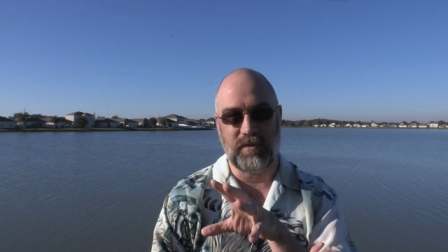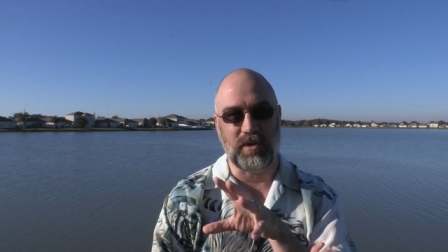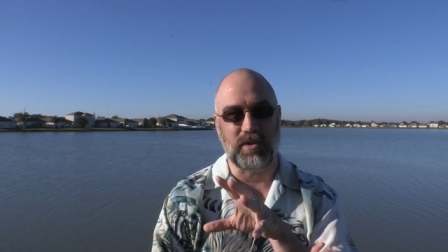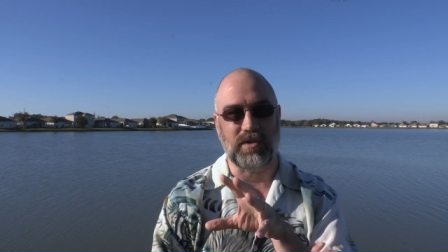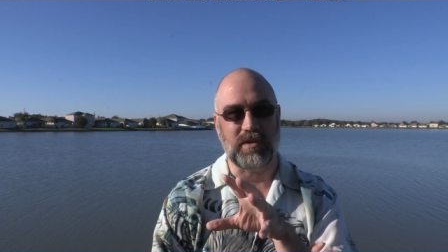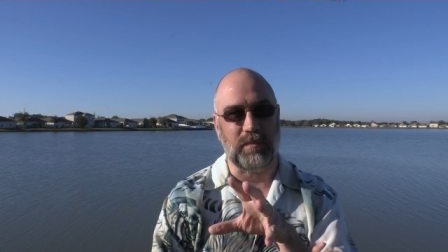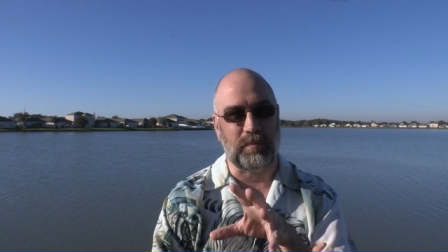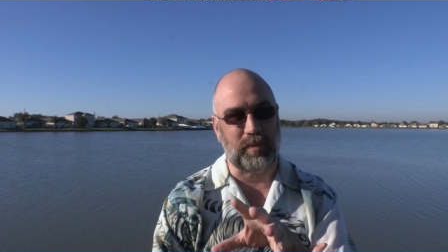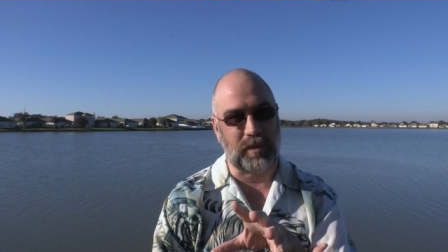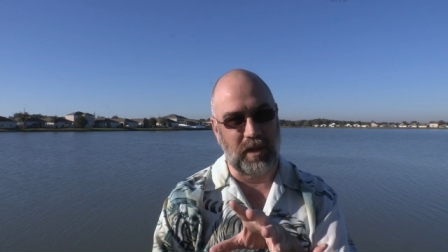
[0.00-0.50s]
your
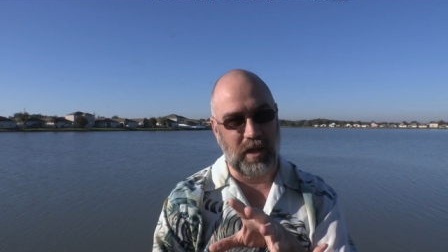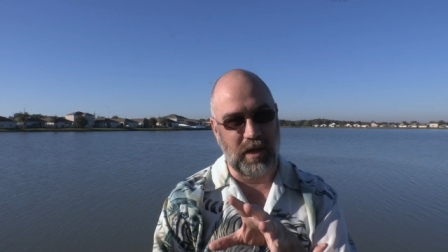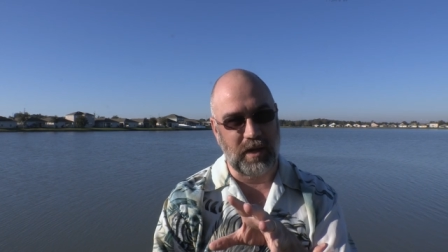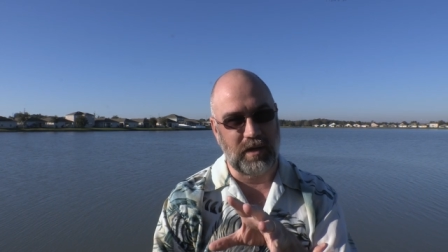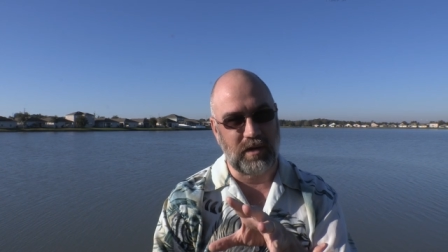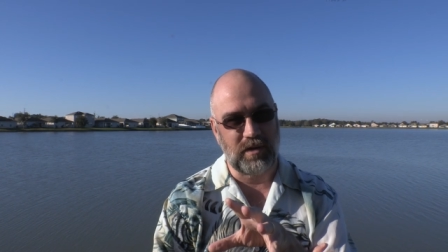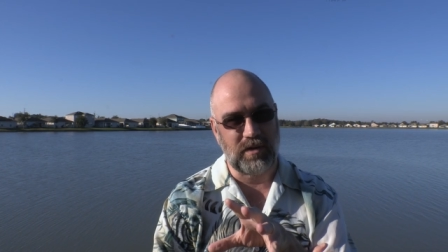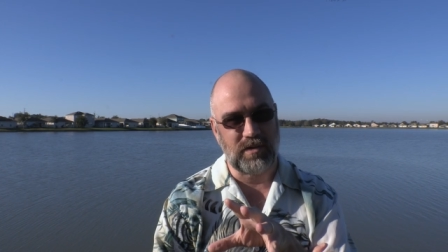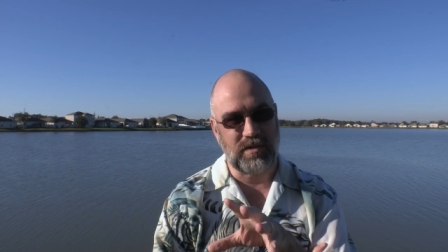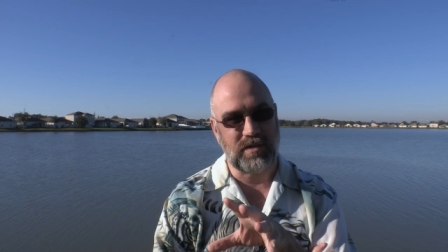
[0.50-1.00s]

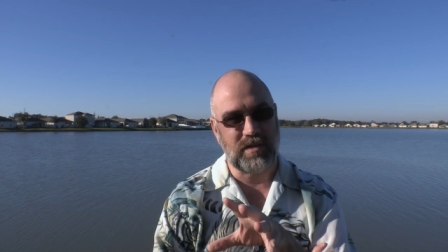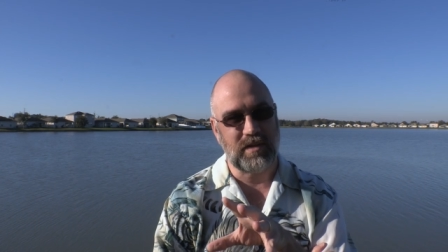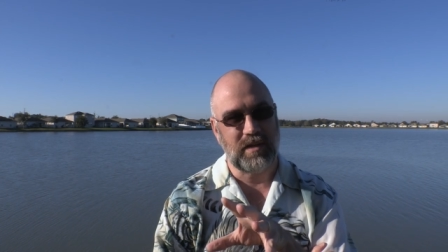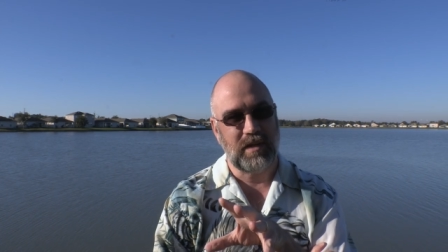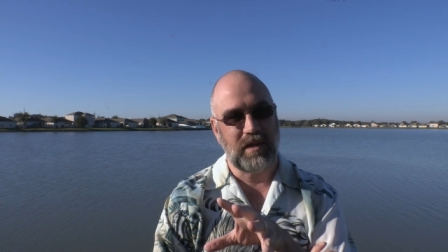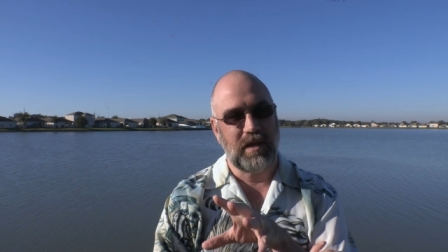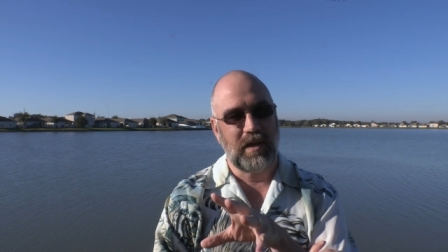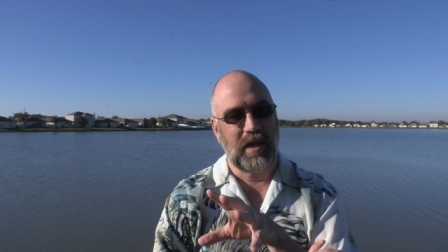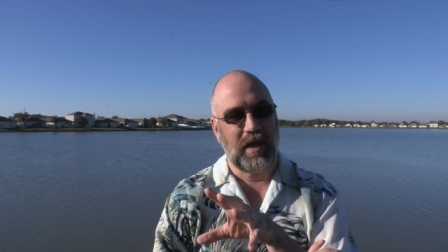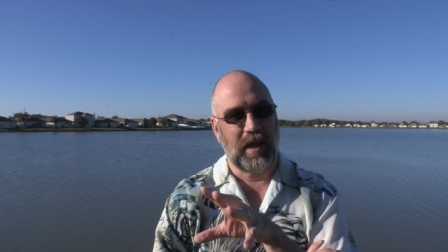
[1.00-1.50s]
suppliers
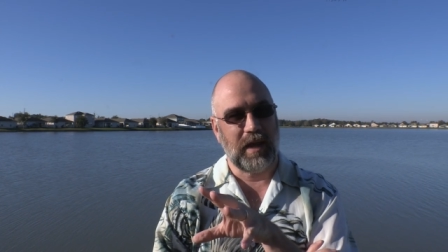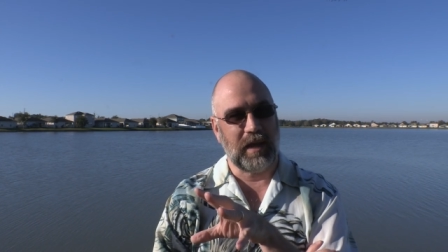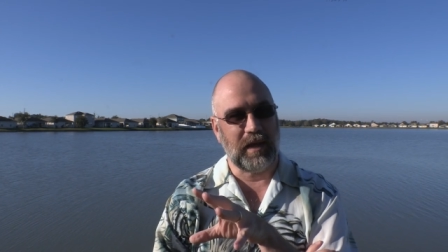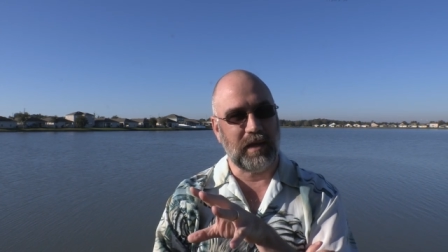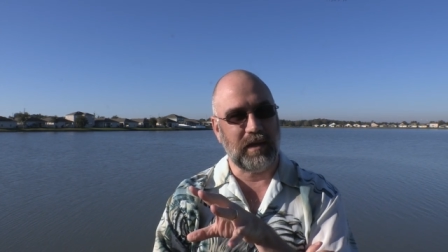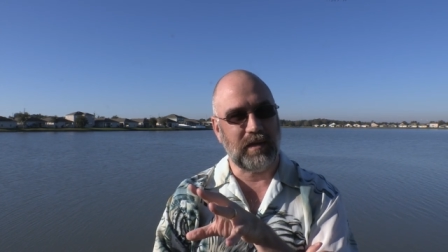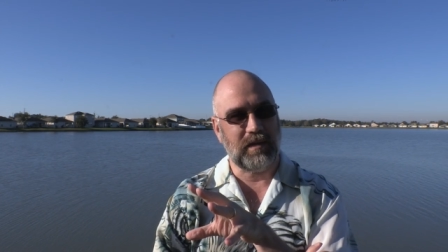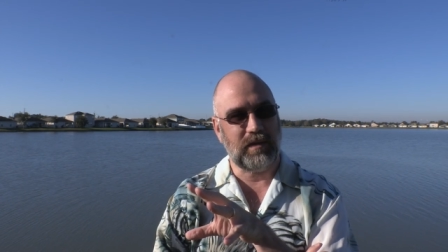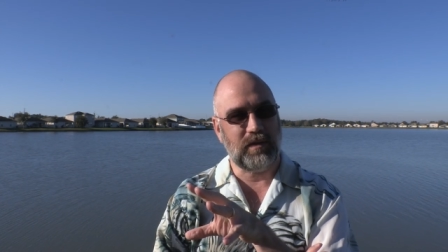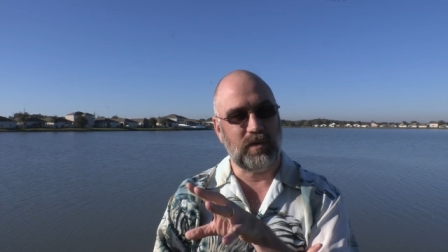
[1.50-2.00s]

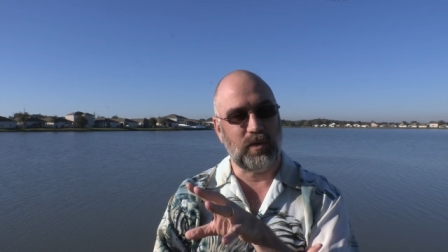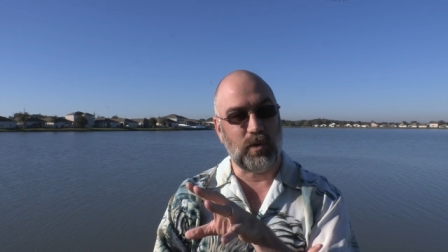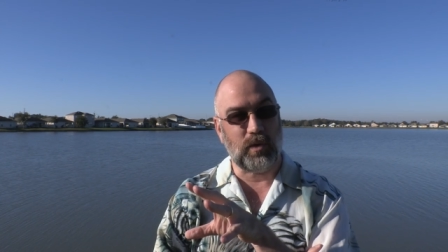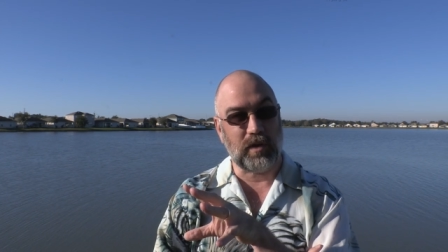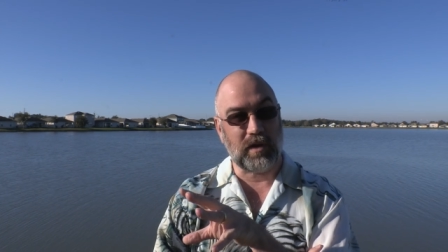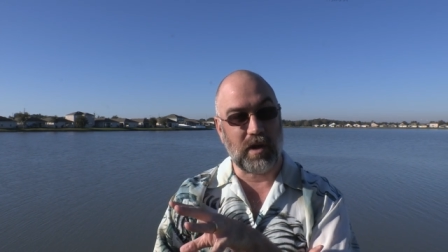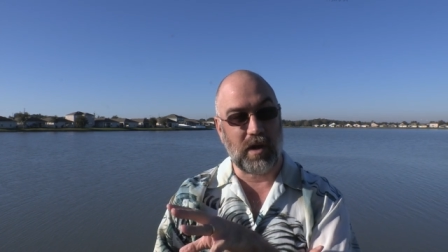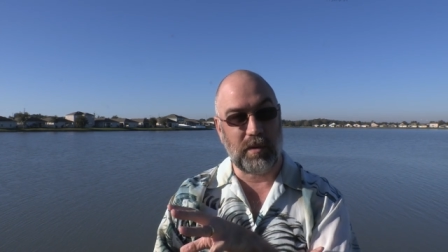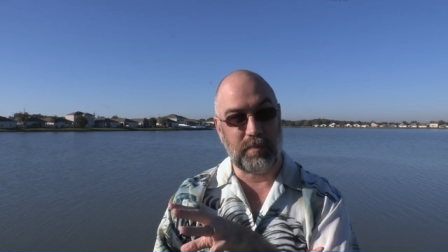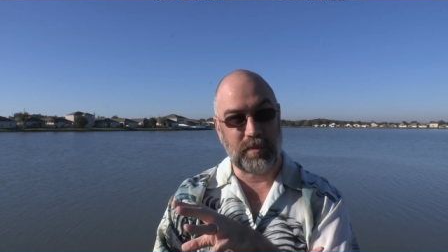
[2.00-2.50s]
and
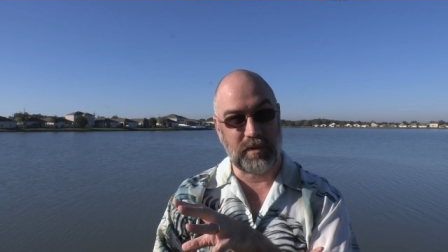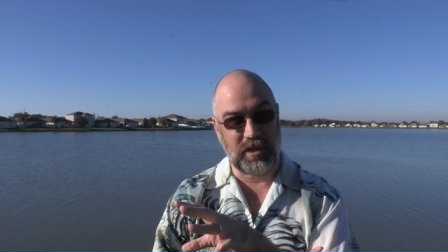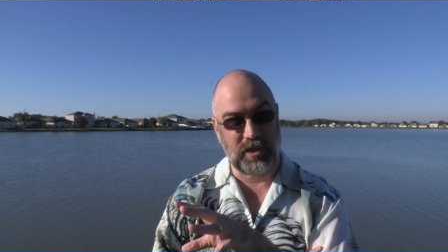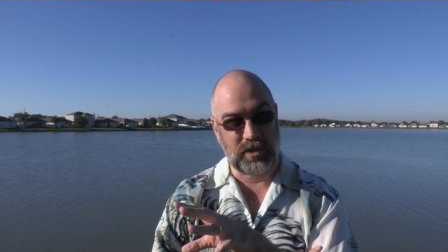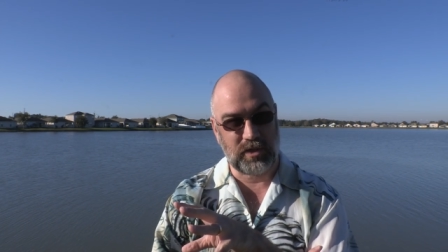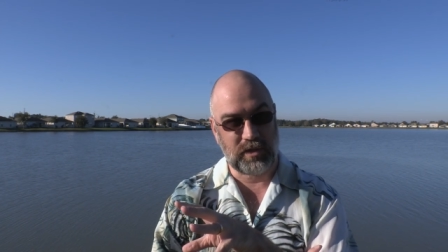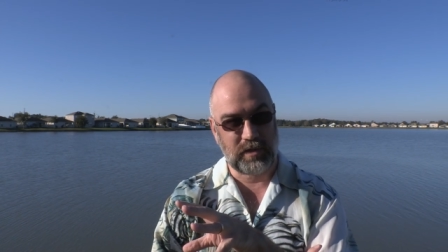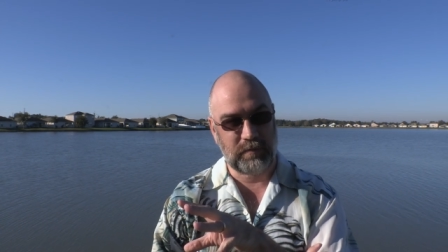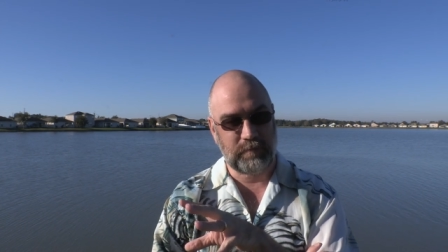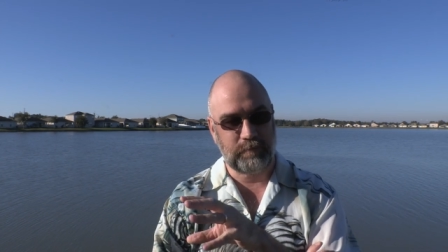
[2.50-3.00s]
your
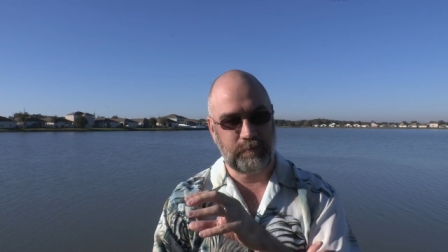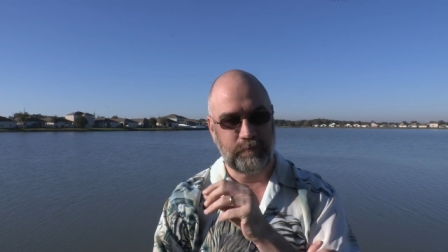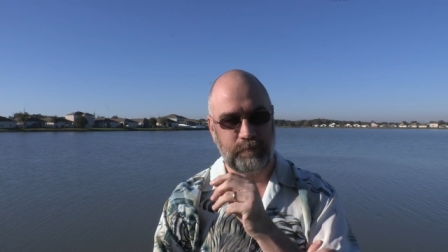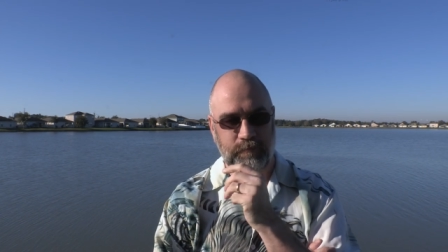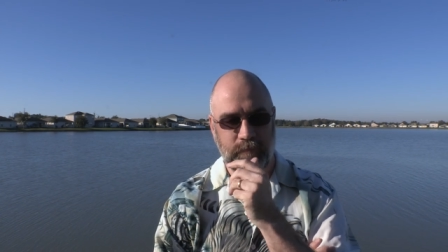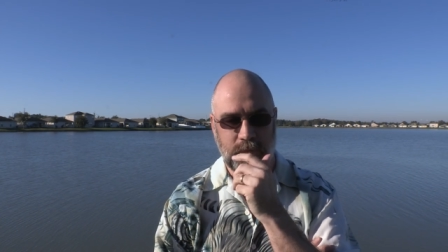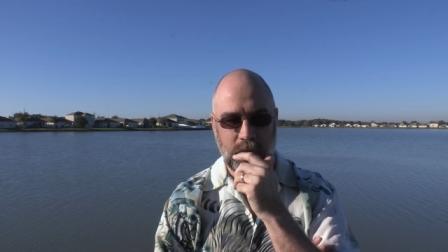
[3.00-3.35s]
competition.